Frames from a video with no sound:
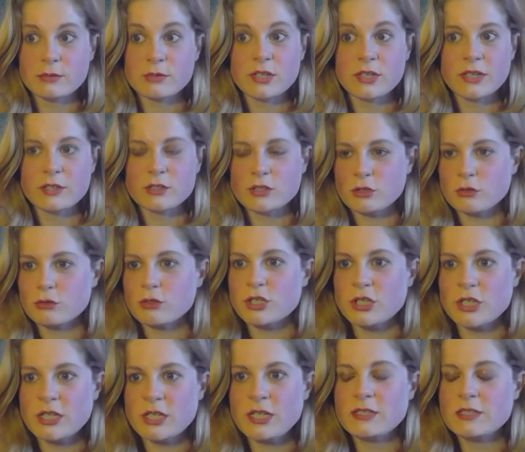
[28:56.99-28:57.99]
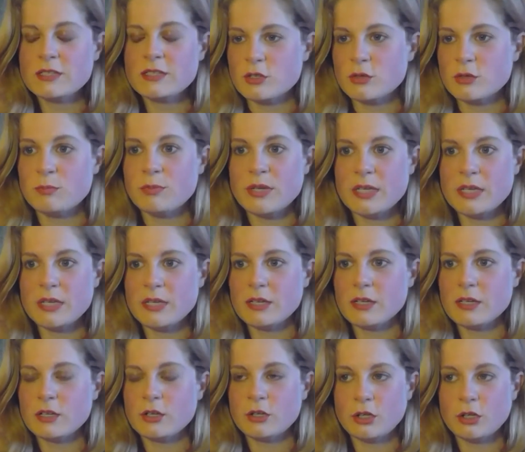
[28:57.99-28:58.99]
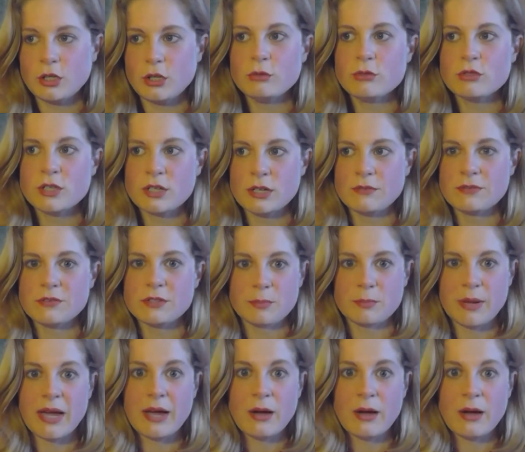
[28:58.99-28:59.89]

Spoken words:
I was like, so she needs to be close enough to